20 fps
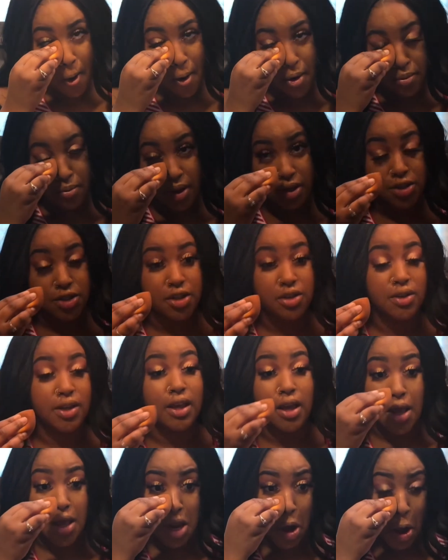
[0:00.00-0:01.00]
And make sure you
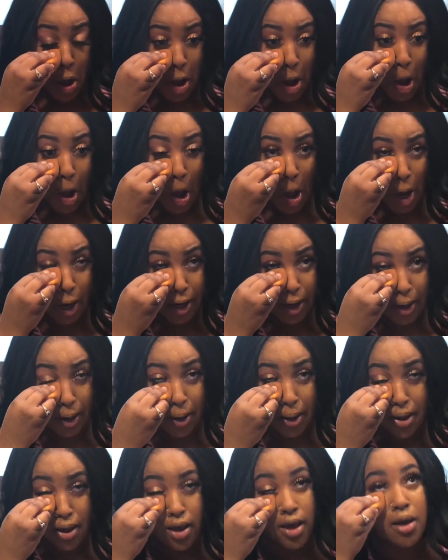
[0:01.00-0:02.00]
get in there. Like,
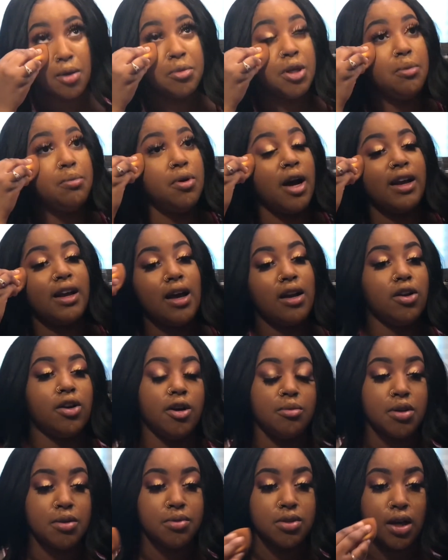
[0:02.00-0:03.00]
I kind of
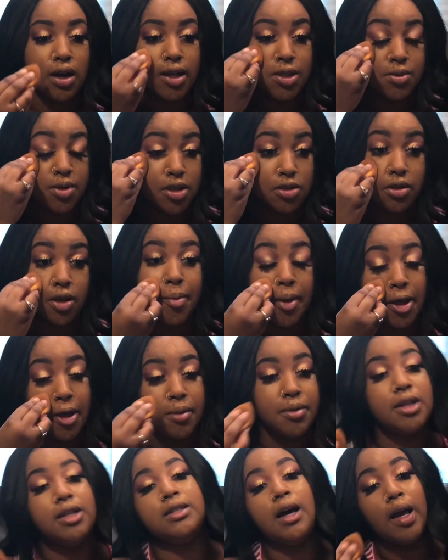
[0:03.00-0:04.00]
hurt people's eyes when I do their
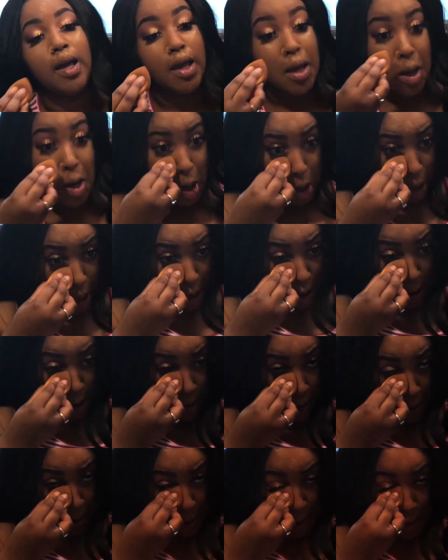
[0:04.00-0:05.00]
makeup because I get in there
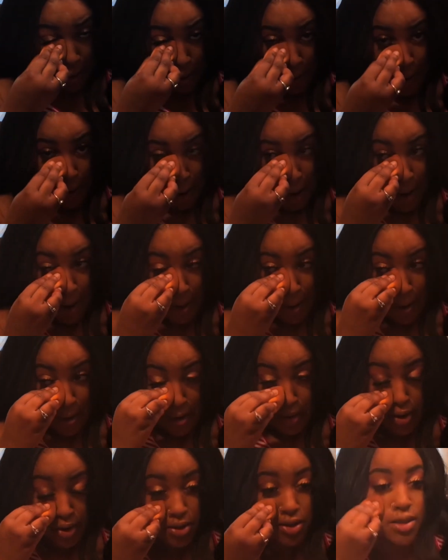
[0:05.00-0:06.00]

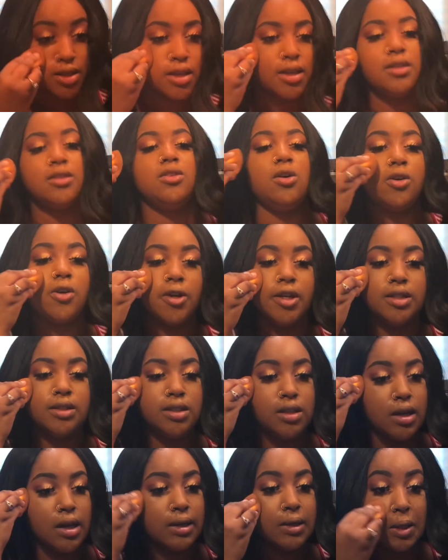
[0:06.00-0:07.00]
because it gets all
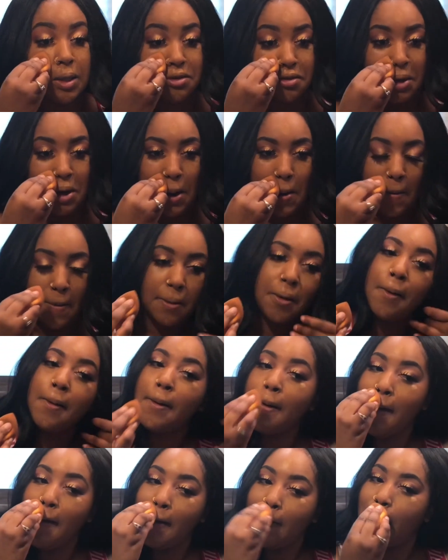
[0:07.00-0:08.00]
creasy and ugly if you don't.
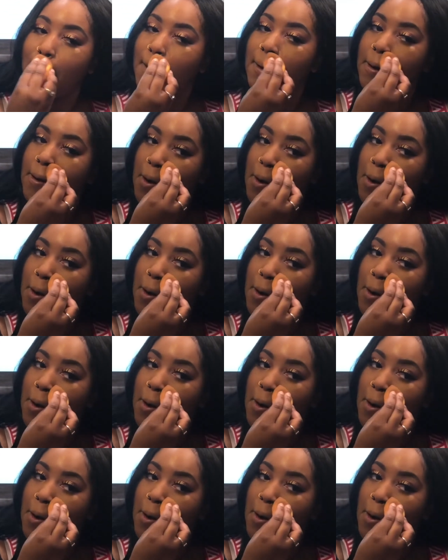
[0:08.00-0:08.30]
Oh.